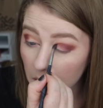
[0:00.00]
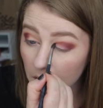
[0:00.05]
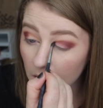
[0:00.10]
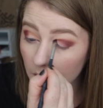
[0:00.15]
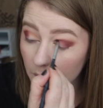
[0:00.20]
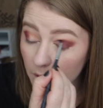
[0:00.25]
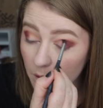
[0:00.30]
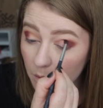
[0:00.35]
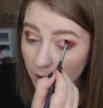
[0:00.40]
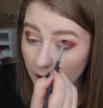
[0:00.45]
think
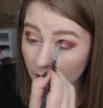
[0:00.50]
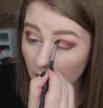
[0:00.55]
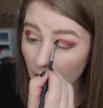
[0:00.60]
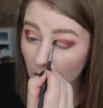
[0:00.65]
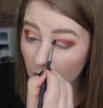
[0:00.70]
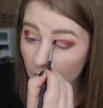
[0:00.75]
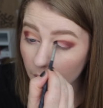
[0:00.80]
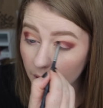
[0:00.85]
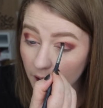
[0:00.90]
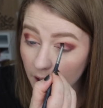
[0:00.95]
I'm gonna bring it
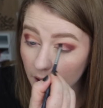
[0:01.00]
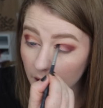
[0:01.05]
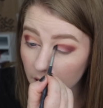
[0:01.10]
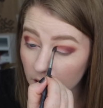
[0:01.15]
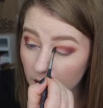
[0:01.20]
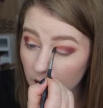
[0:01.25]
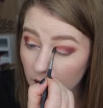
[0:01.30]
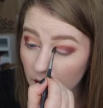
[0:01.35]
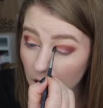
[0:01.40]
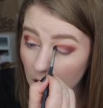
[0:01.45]
all the way
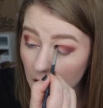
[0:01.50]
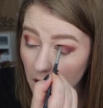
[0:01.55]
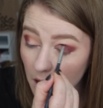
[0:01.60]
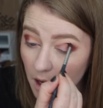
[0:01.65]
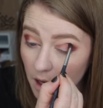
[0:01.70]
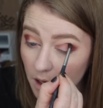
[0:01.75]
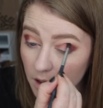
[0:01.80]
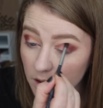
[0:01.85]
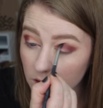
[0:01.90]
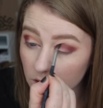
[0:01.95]
in
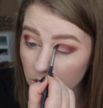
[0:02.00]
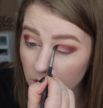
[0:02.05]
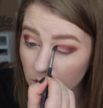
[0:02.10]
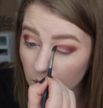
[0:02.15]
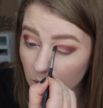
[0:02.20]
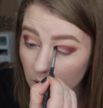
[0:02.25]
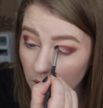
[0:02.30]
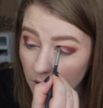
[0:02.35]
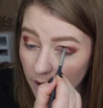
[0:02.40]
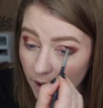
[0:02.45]
and
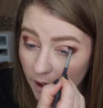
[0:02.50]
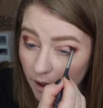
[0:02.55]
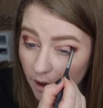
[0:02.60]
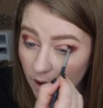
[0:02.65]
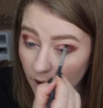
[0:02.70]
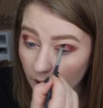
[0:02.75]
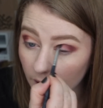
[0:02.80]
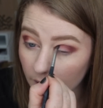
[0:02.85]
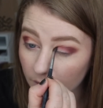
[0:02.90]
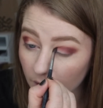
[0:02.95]
do like
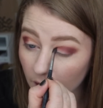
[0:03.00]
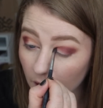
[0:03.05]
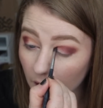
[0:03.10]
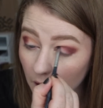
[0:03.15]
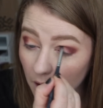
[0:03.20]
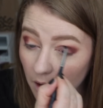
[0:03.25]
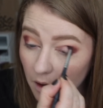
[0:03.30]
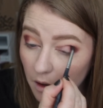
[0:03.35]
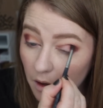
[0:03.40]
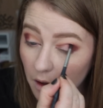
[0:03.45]
kind of
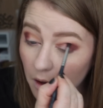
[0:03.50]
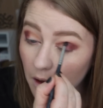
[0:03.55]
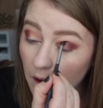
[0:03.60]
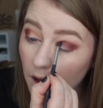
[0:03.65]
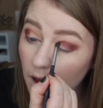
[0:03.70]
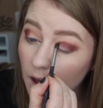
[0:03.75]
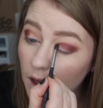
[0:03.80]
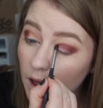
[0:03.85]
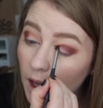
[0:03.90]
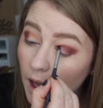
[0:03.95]
a
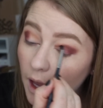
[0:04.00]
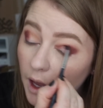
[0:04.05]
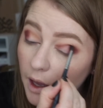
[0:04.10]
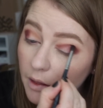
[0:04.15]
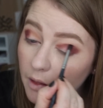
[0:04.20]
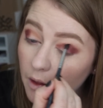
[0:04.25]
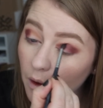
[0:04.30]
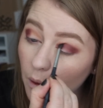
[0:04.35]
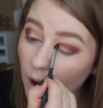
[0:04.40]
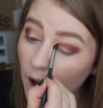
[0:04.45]

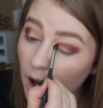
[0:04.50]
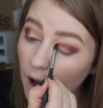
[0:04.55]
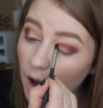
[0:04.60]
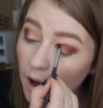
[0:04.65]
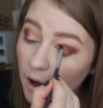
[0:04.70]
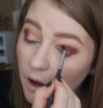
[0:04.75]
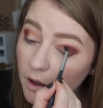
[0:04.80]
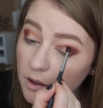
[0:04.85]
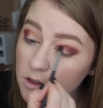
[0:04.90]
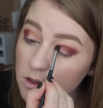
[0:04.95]
halo
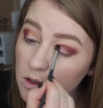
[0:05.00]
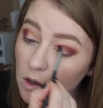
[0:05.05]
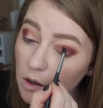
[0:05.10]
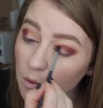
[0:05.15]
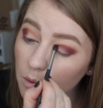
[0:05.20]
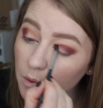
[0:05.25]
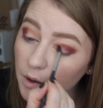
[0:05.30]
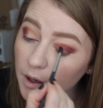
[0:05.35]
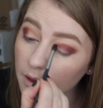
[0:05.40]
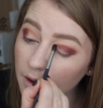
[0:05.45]
eye. So
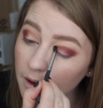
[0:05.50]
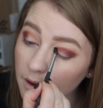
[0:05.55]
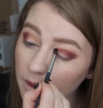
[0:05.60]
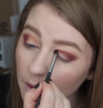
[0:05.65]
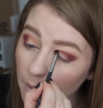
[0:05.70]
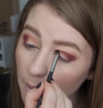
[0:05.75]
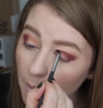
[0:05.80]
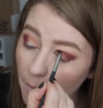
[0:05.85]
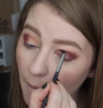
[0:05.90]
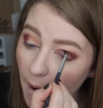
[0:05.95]
I'll bring like
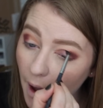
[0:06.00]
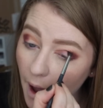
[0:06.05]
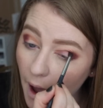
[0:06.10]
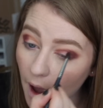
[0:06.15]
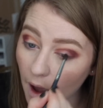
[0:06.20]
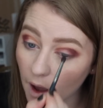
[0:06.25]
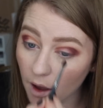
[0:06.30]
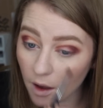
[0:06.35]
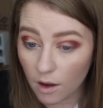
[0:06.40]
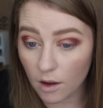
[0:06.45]
the
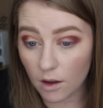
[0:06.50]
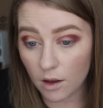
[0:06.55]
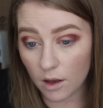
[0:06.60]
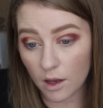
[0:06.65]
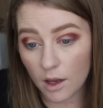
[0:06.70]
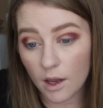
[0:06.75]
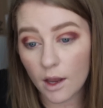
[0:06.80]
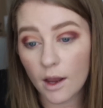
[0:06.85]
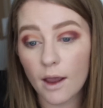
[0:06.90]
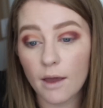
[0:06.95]
matte
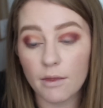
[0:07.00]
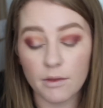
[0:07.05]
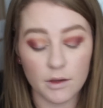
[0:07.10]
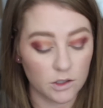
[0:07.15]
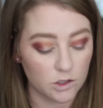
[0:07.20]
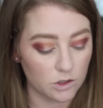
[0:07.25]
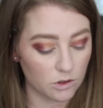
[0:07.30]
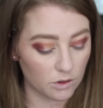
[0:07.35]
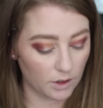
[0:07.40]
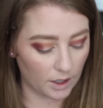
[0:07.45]
and
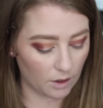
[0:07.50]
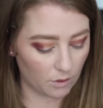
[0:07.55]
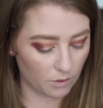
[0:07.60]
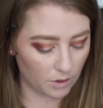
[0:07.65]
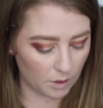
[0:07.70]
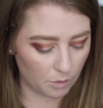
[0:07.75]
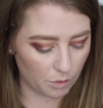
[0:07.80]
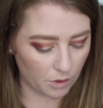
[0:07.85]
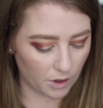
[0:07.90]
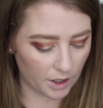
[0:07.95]
then do like a
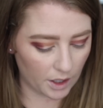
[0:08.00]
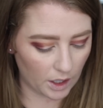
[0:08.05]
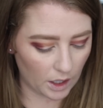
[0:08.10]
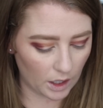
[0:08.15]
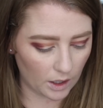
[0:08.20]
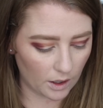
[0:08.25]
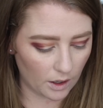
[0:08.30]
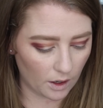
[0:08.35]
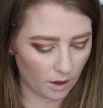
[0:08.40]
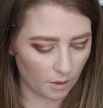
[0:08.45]
really
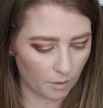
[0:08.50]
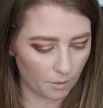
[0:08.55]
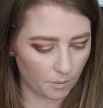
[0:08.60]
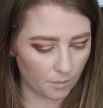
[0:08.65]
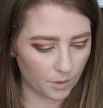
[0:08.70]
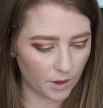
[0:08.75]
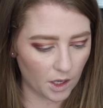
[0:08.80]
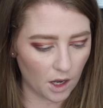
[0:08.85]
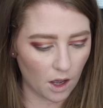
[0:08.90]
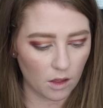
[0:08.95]
pretty
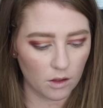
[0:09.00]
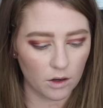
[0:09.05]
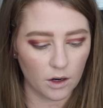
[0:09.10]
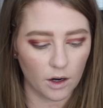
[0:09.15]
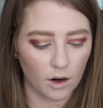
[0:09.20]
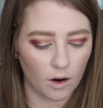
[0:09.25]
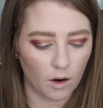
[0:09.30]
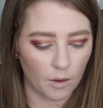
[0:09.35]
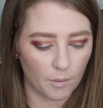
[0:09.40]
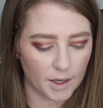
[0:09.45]

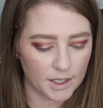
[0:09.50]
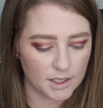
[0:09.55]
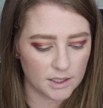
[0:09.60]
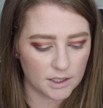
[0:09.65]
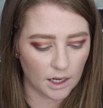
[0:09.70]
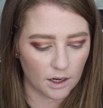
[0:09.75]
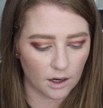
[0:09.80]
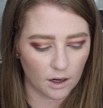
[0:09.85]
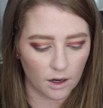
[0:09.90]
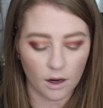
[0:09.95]
color on my
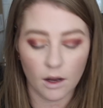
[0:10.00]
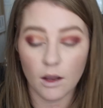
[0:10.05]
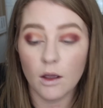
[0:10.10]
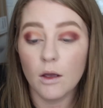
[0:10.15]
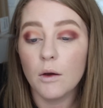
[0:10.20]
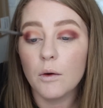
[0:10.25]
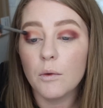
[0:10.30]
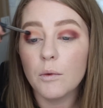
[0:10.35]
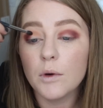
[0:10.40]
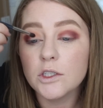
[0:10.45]
center,
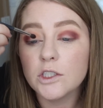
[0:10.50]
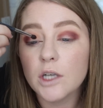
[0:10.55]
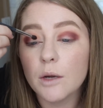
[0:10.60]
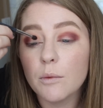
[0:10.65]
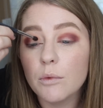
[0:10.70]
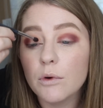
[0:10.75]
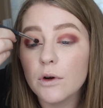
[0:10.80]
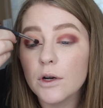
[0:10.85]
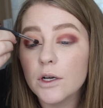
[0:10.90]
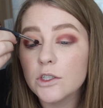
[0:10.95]
which
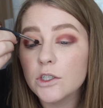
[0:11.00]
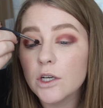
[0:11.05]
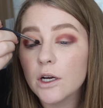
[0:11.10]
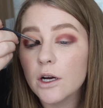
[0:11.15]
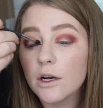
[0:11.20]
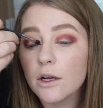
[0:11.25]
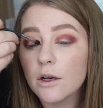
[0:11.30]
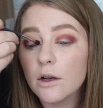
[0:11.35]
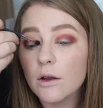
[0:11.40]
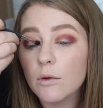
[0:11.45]
I'm pretty sure
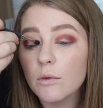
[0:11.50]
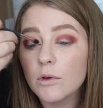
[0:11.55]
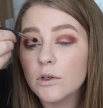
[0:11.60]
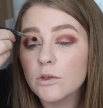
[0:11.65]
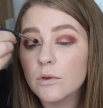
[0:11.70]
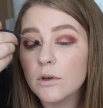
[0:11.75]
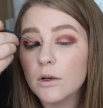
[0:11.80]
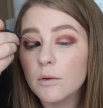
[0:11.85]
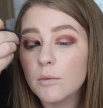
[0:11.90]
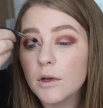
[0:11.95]
I already know
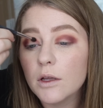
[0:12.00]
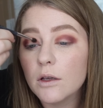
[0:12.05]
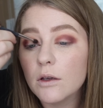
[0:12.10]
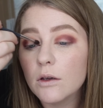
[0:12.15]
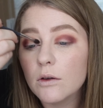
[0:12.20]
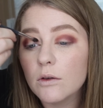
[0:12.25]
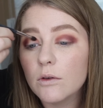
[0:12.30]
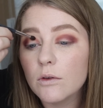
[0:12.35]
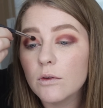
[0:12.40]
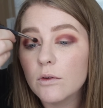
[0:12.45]
which one I'm
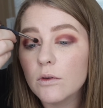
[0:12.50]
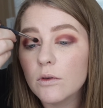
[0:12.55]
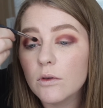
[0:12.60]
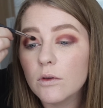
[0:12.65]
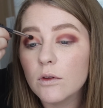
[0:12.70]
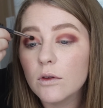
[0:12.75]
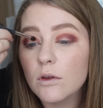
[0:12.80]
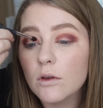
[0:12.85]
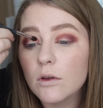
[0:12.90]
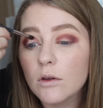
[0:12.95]
gonna
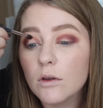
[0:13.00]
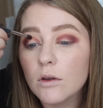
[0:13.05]
use.